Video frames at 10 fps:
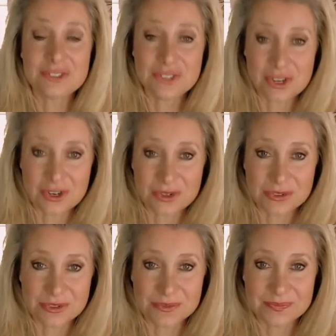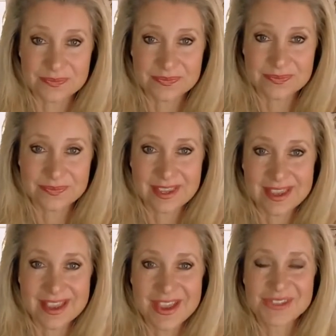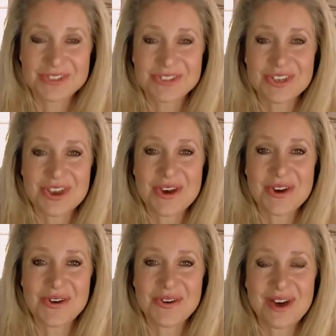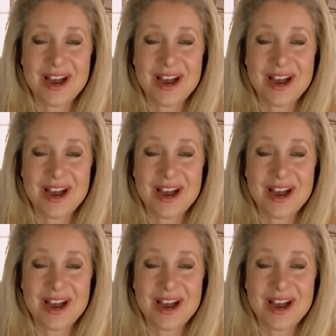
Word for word: shows. Hmm. So